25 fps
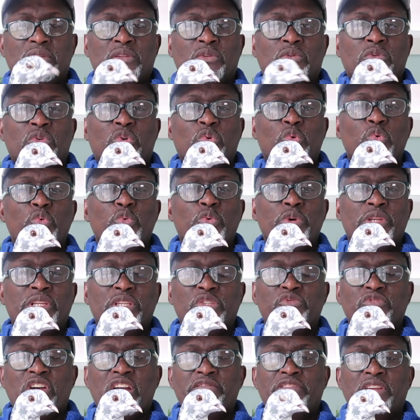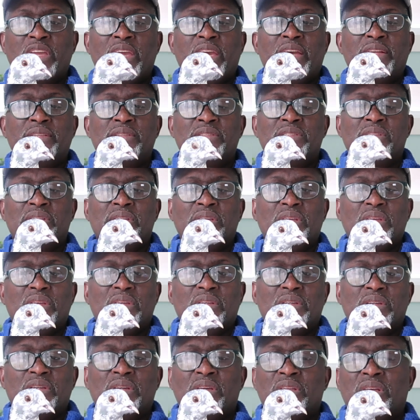you know, cooing and driving hens
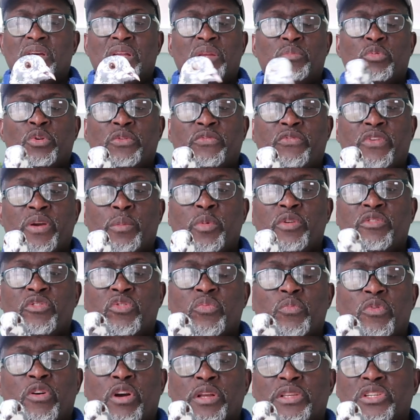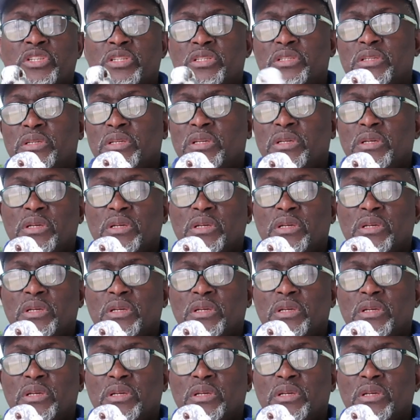at about February or March,